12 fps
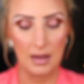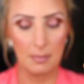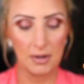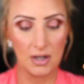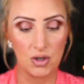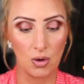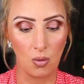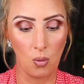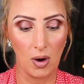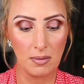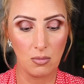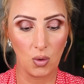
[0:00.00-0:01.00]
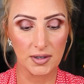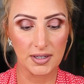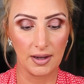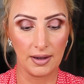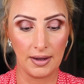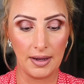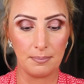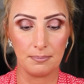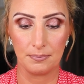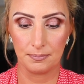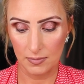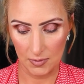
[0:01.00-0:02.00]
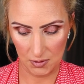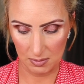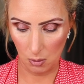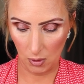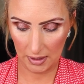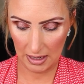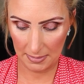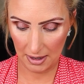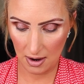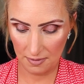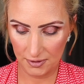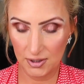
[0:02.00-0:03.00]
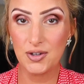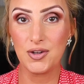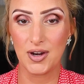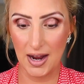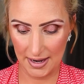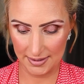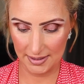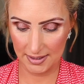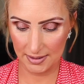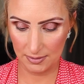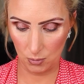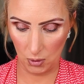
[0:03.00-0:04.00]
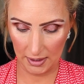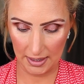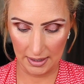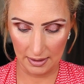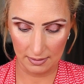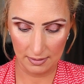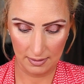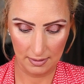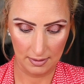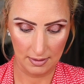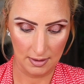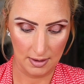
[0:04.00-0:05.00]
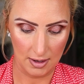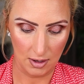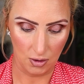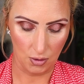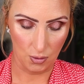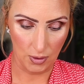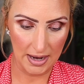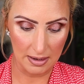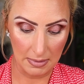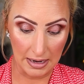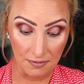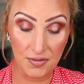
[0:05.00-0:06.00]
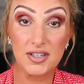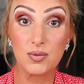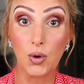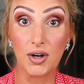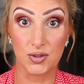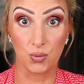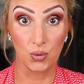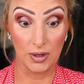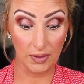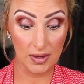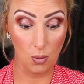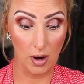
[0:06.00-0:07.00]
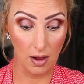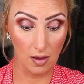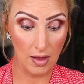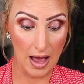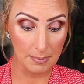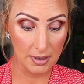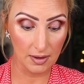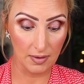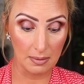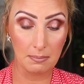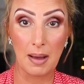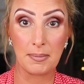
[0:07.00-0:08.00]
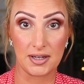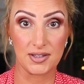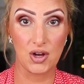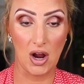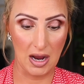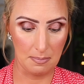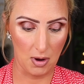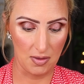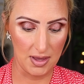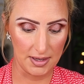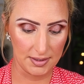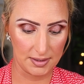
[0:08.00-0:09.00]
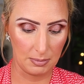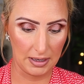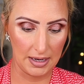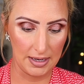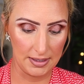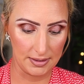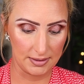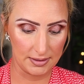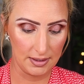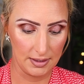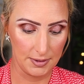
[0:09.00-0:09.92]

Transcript: I'm gonna do it one more time. There's more coming off too, you guys. This is working great. Man, if this works really well, I'm gonna stock up on this because